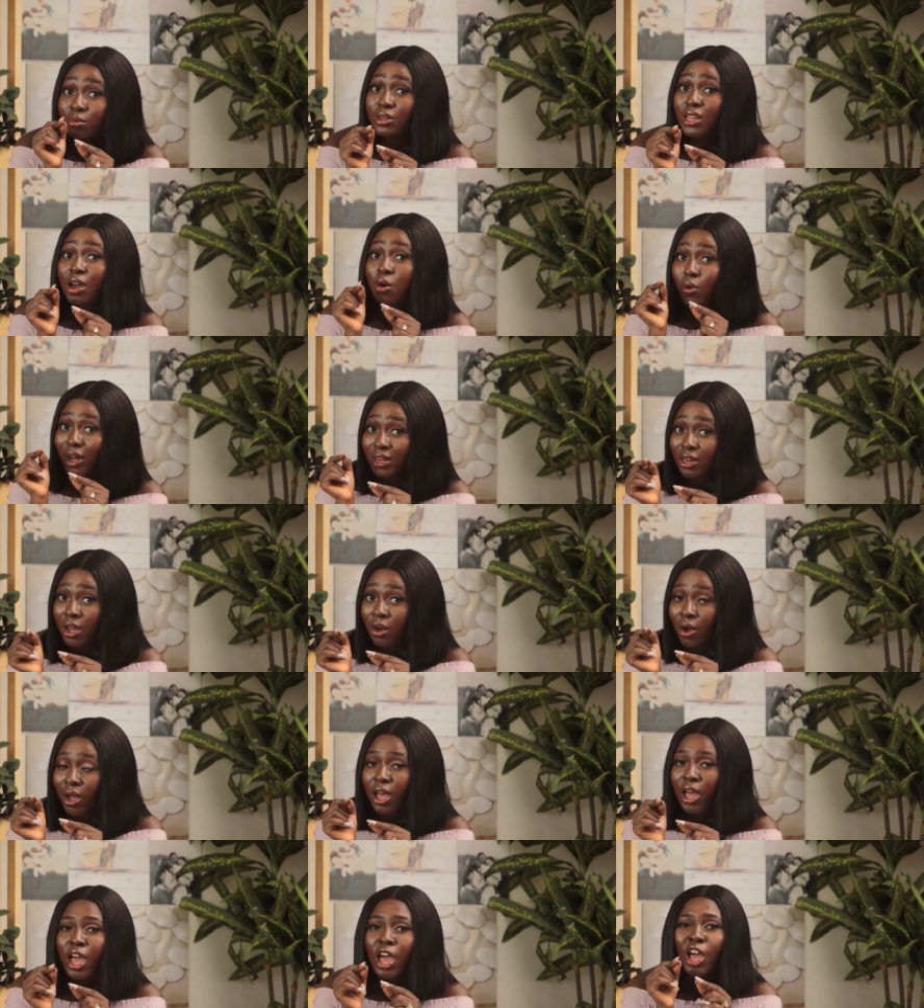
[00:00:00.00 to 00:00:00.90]
them that one
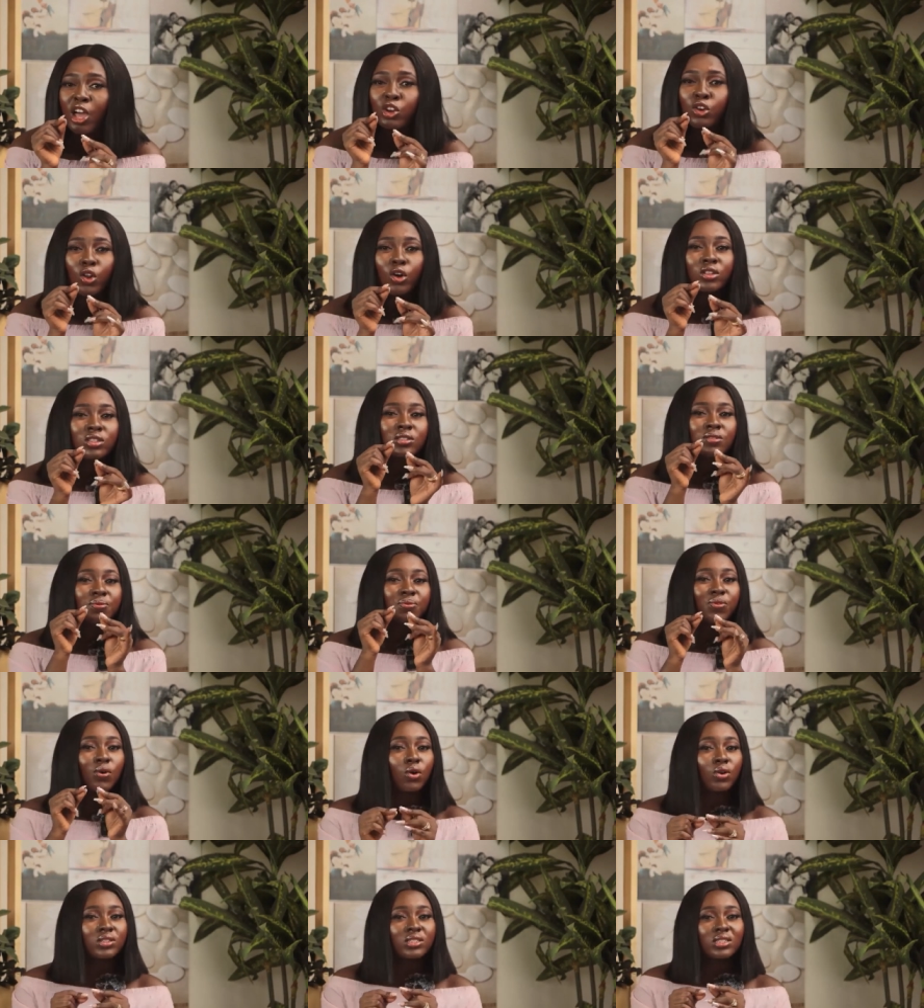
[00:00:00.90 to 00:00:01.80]
hour. Don't
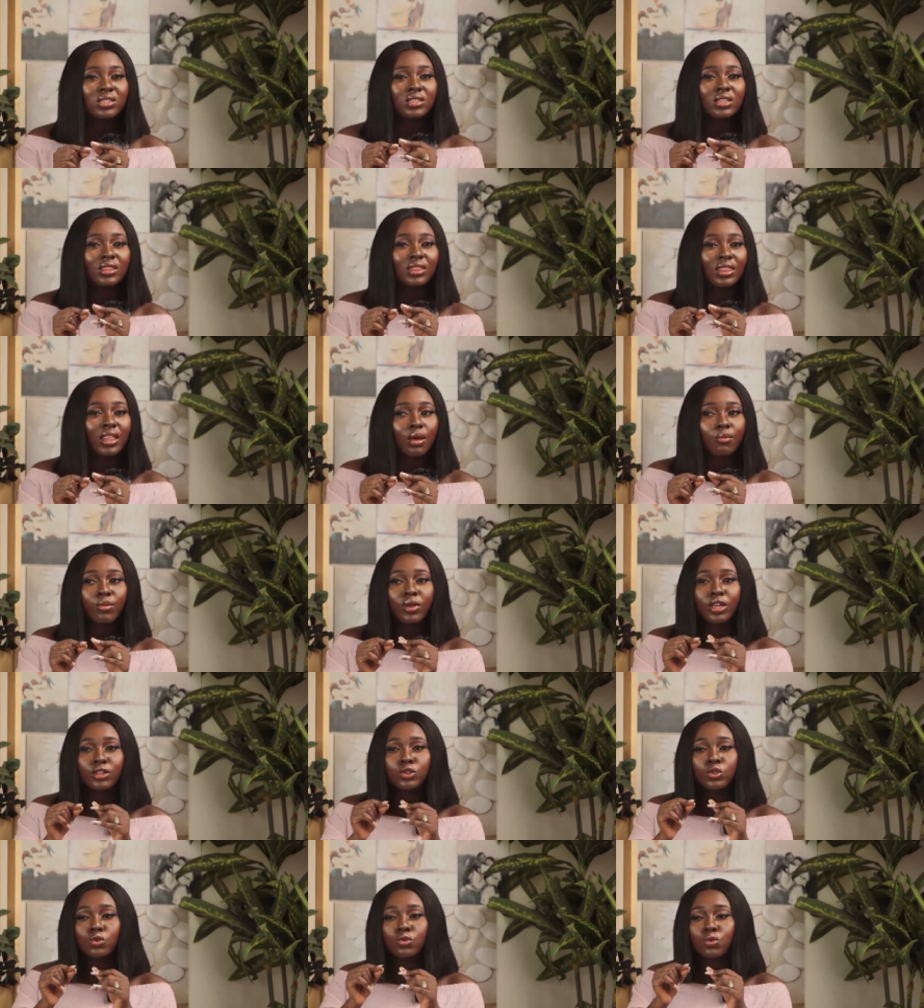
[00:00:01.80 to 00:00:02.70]
force them
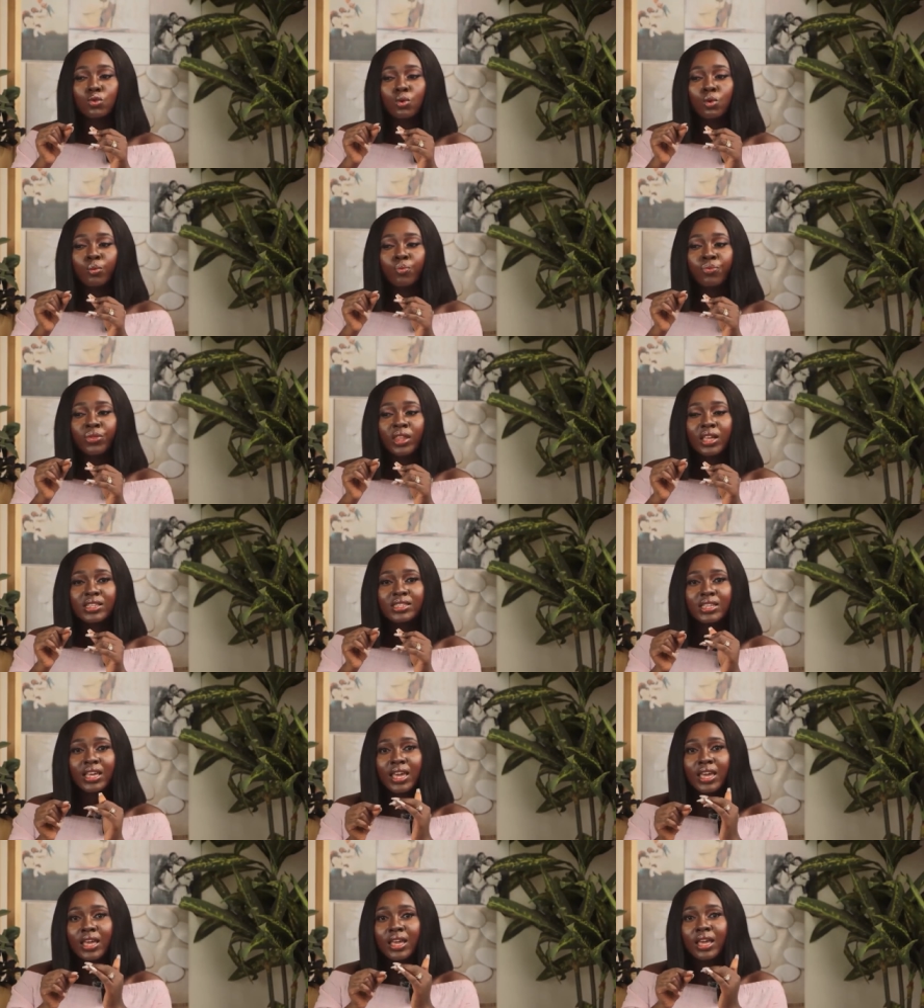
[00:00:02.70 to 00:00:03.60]
into,
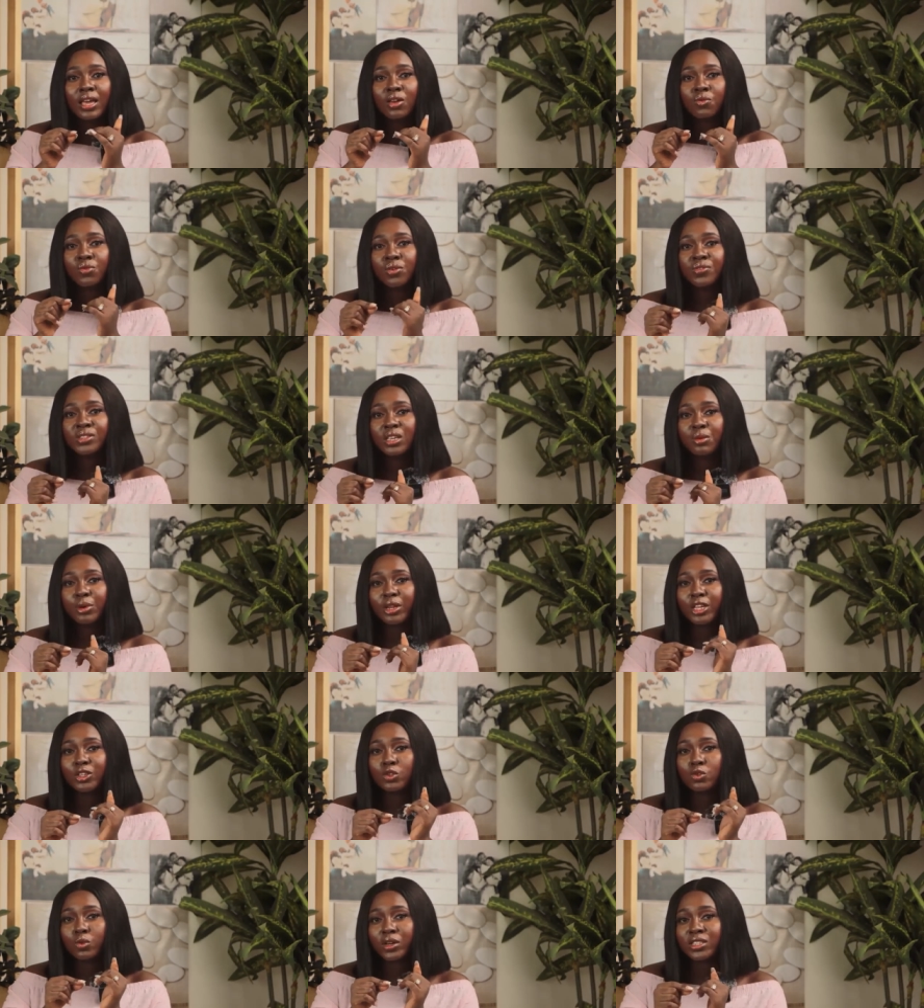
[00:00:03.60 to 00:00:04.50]
say, 15
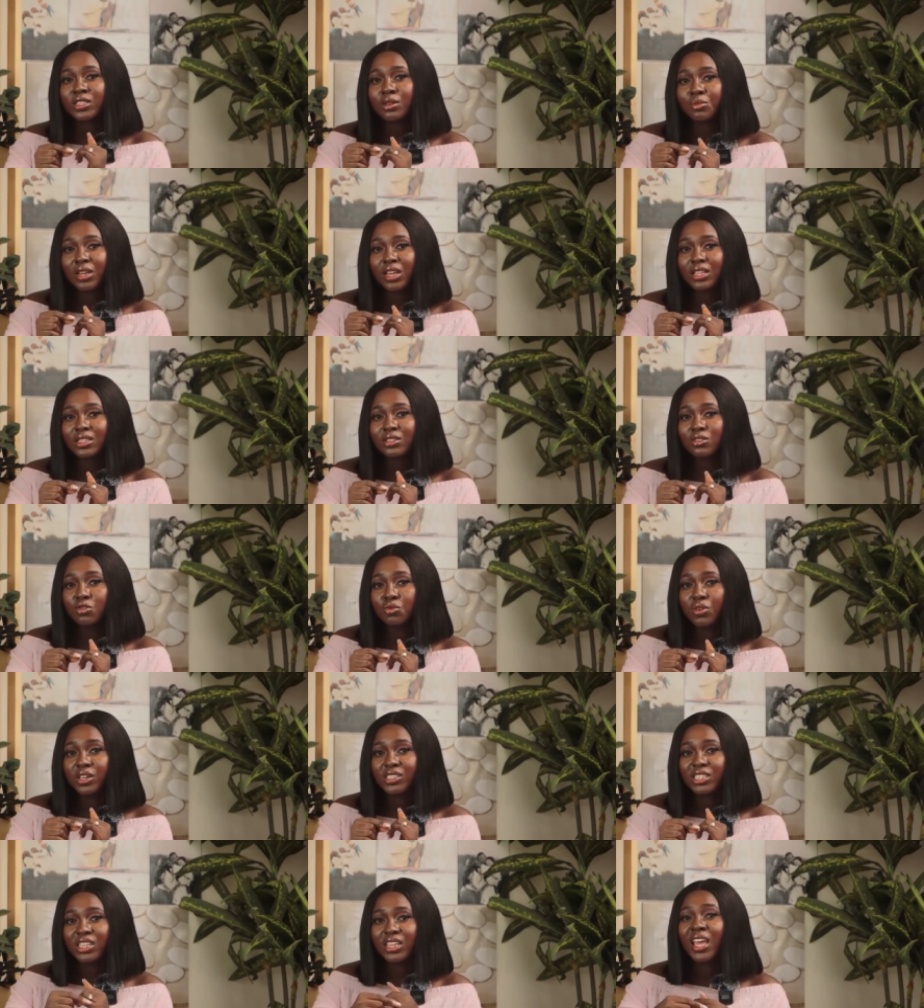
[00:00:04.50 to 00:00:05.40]
minutes, 20 minutes
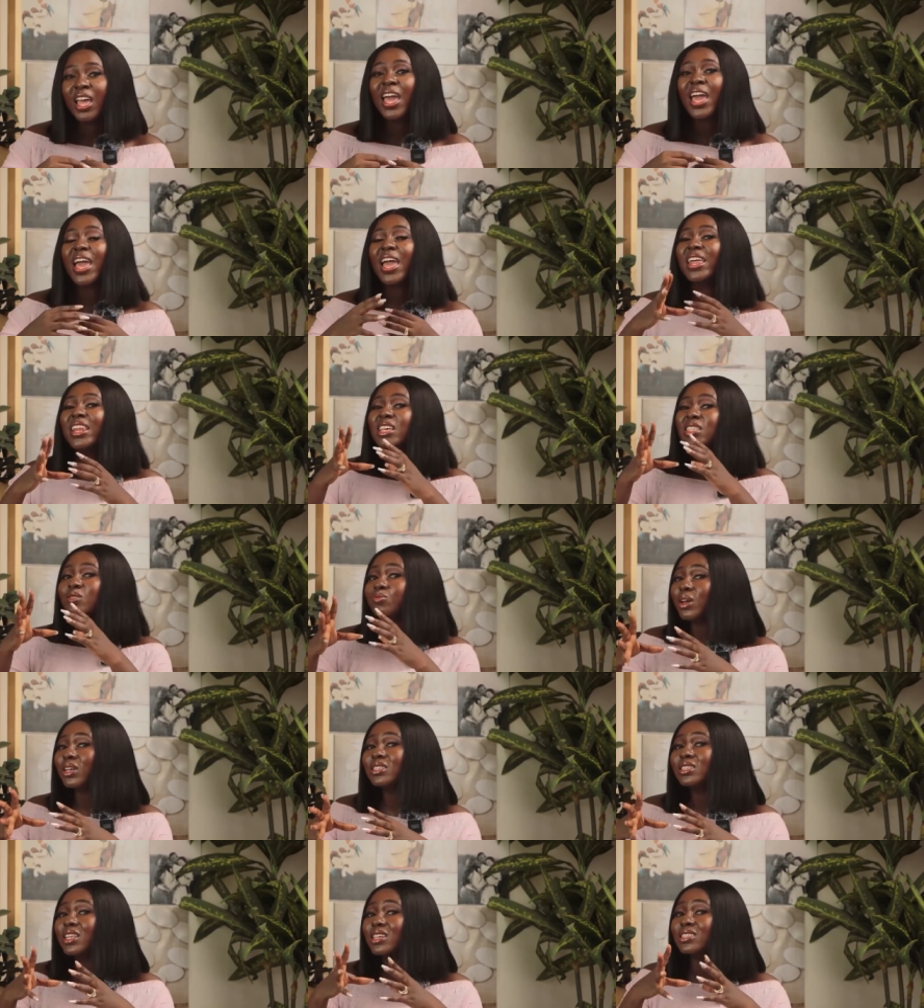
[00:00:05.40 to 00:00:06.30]
duration and
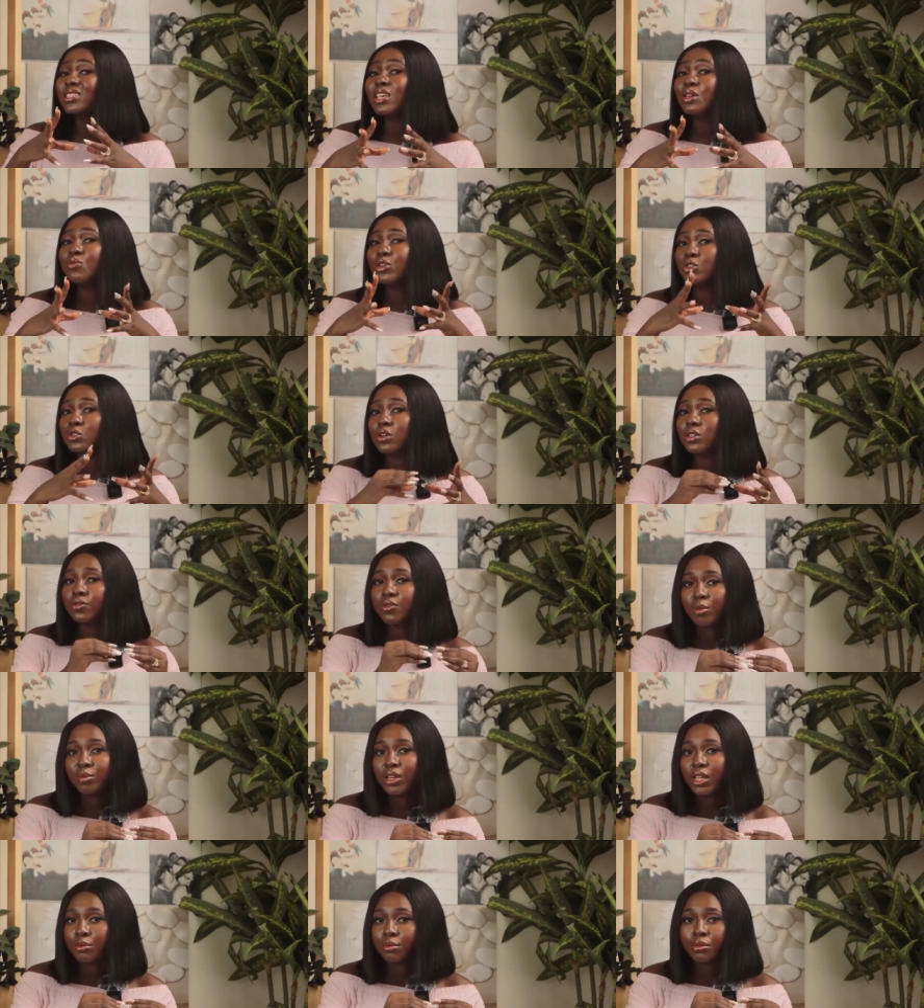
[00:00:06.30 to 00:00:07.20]
expect the same results
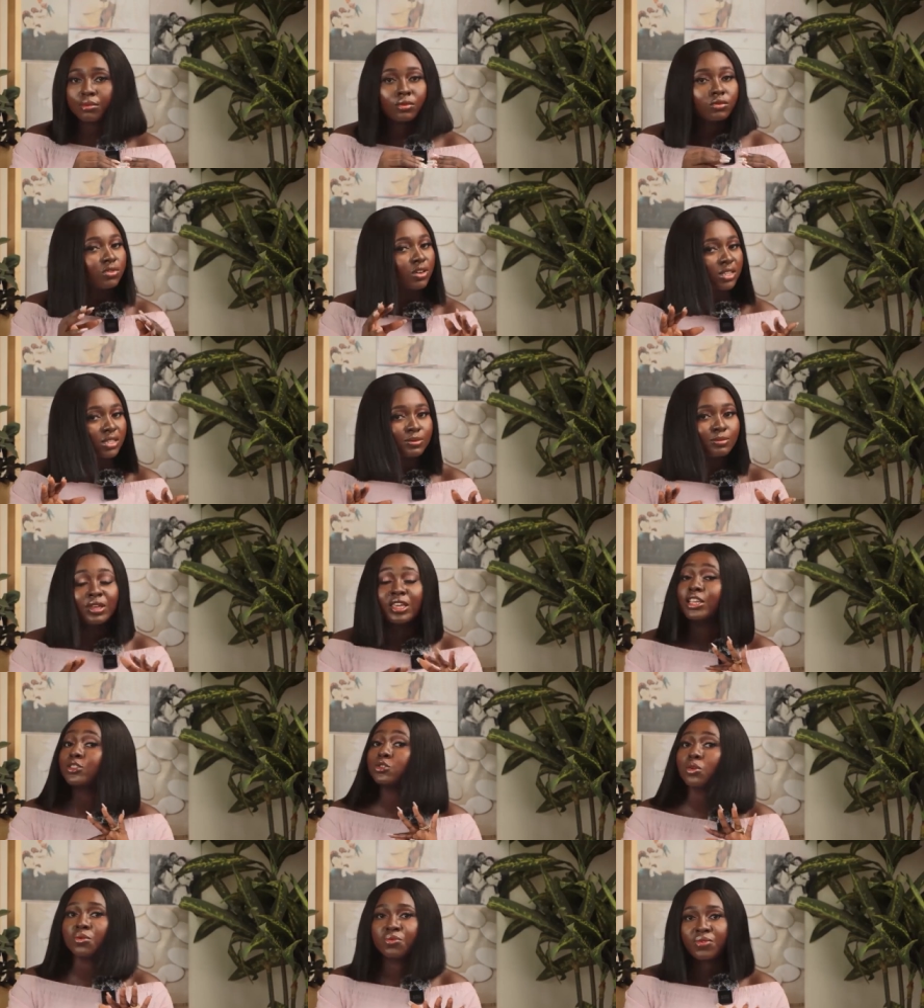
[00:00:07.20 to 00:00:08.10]
from them. Trust me,
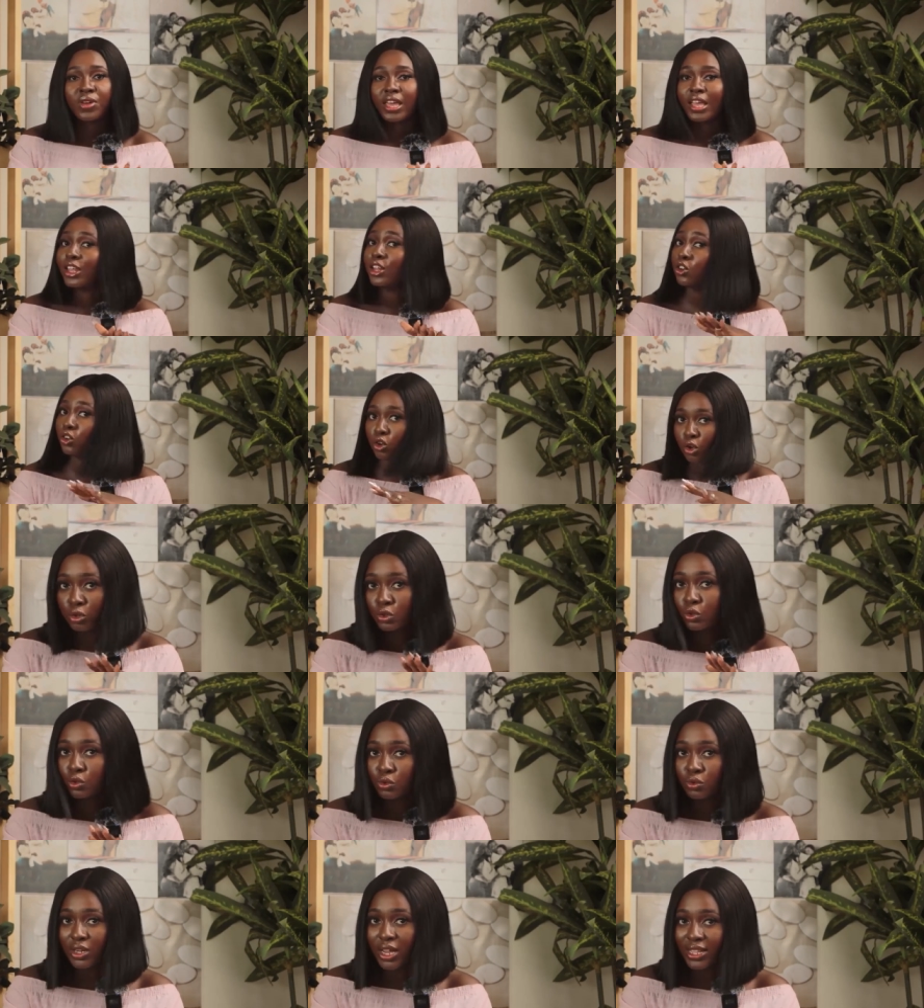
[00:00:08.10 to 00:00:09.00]
it's unfair.
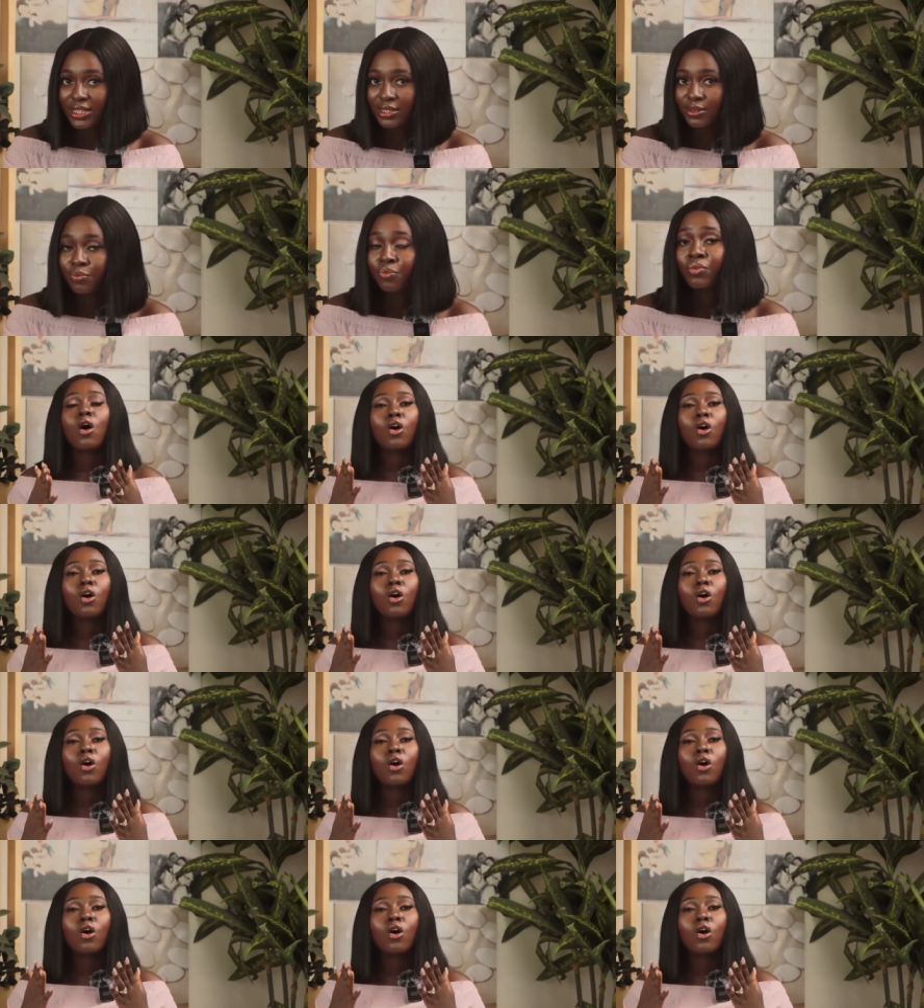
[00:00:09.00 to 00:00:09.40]
Don't do that.